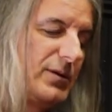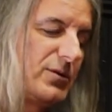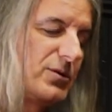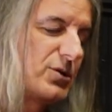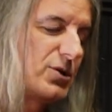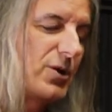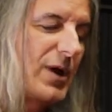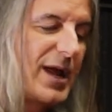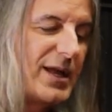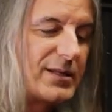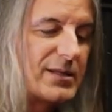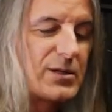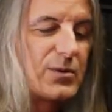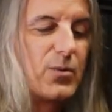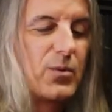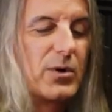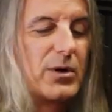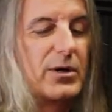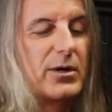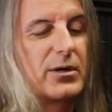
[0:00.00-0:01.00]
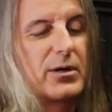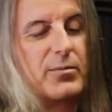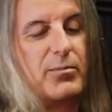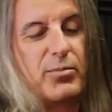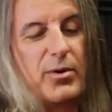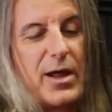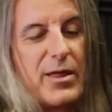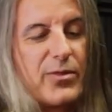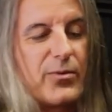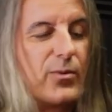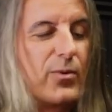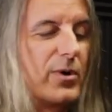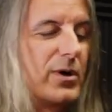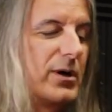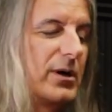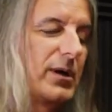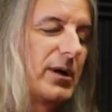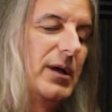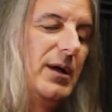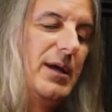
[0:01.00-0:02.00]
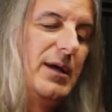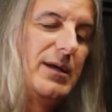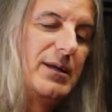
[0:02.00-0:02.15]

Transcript: trance work, breath work,